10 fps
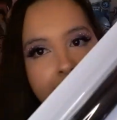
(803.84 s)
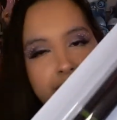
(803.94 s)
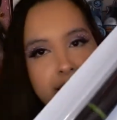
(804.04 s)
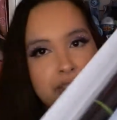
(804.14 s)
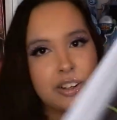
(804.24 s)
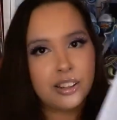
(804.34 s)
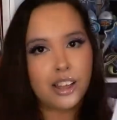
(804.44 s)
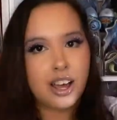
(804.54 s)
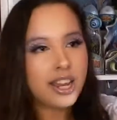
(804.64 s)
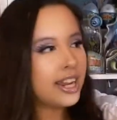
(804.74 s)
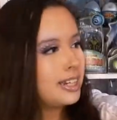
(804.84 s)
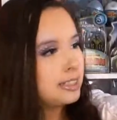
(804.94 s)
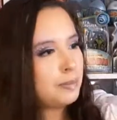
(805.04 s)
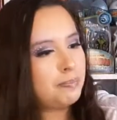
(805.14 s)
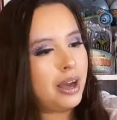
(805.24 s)
I love it a lot, and
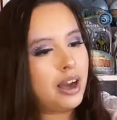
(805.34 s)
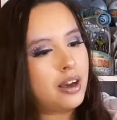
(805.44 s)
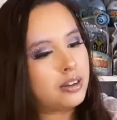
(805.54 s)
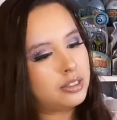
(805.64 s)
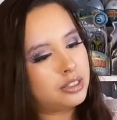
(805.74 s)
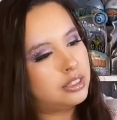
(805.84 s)
it's about,